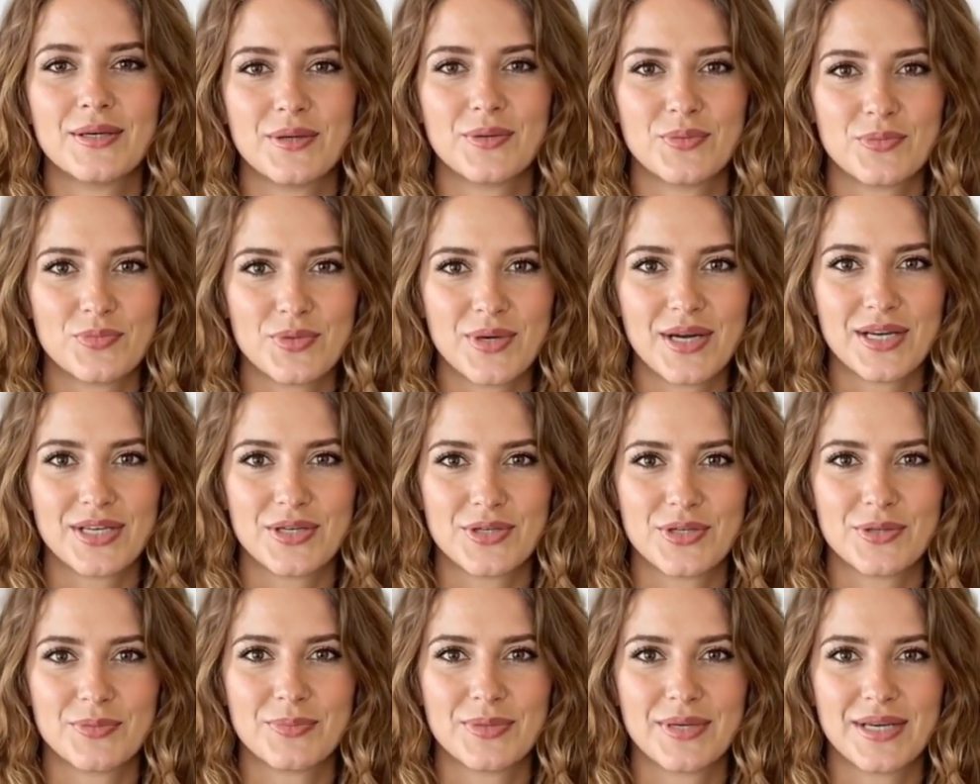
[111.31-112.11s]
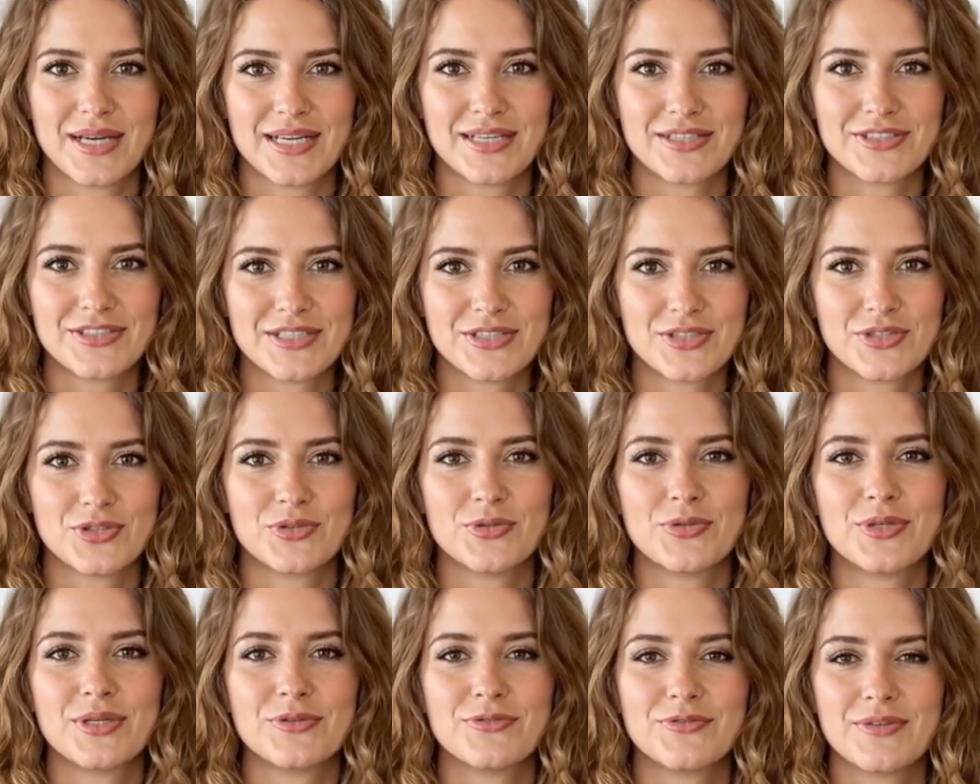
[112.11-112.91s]
Regular plans
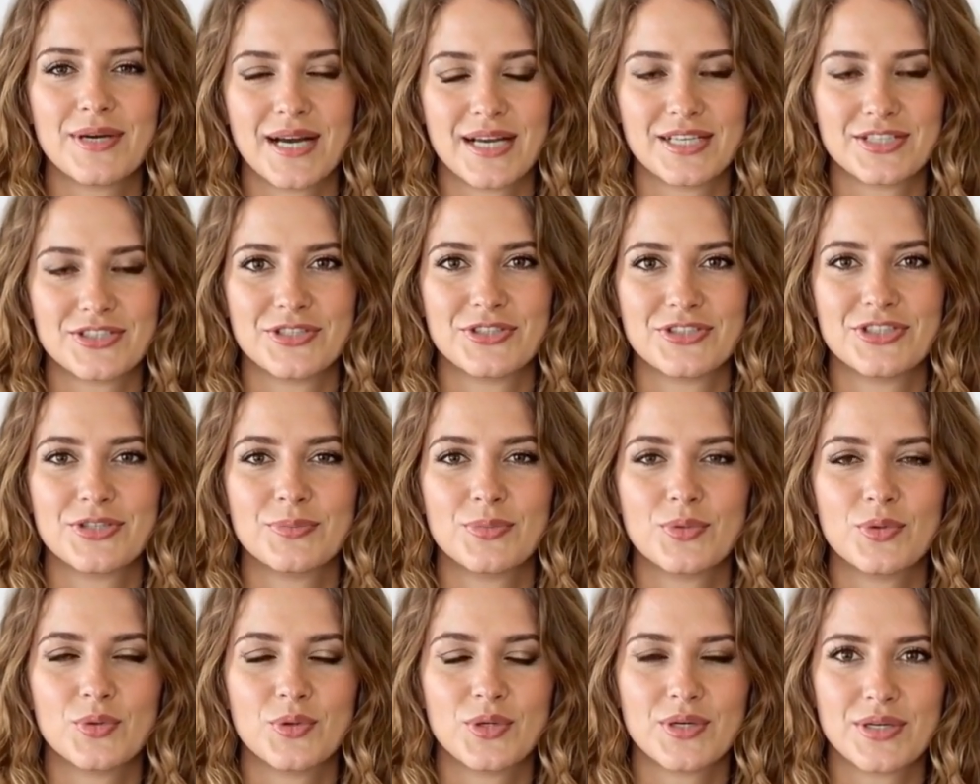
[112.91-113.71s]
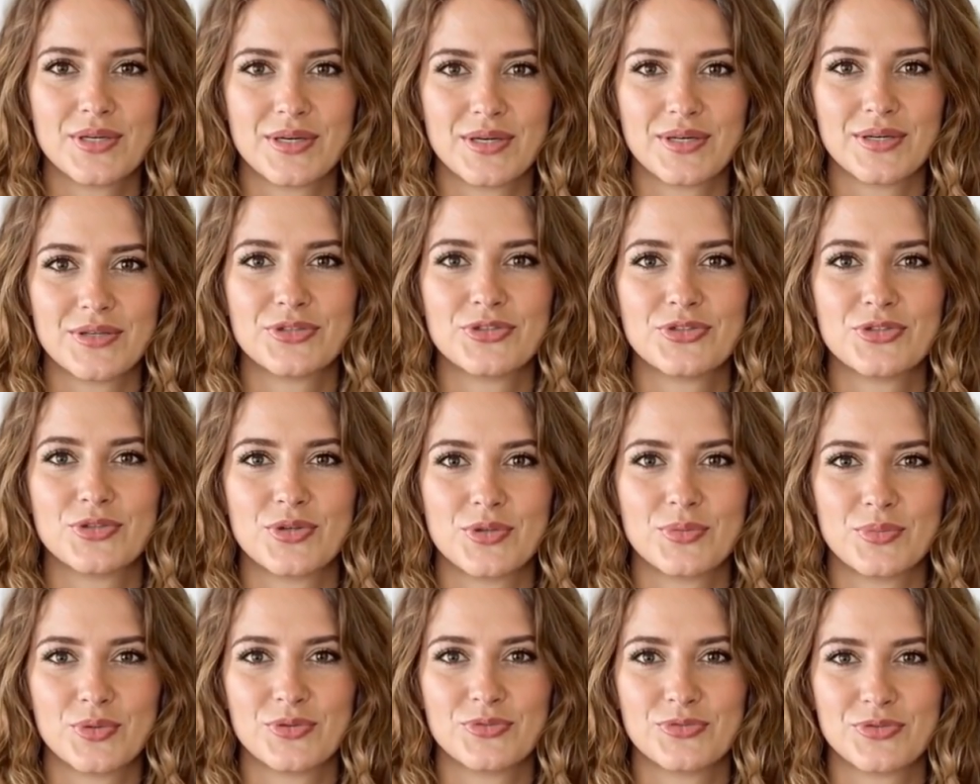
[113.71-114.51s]
include advisor support,
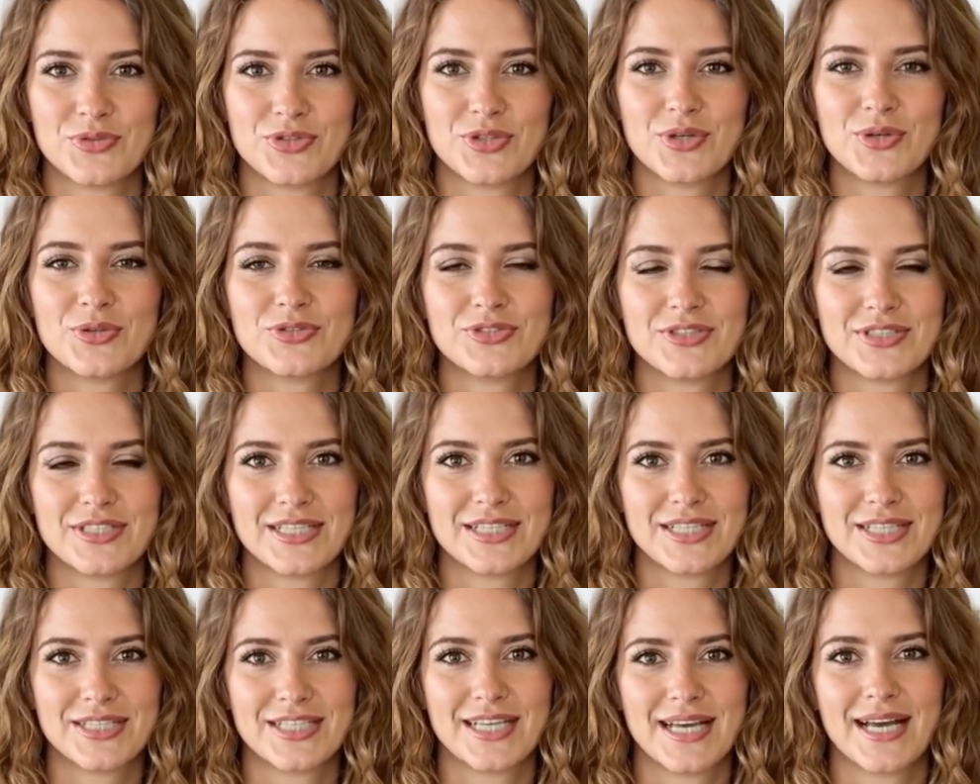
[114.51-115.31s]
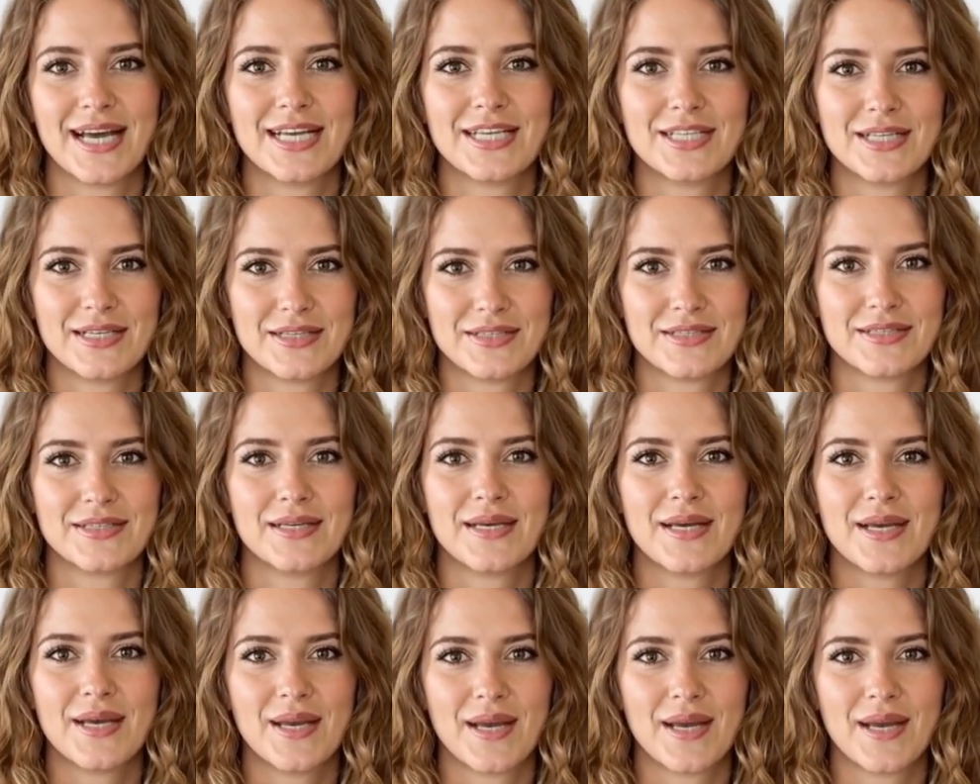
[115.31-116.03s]
suitable for those needing guidance.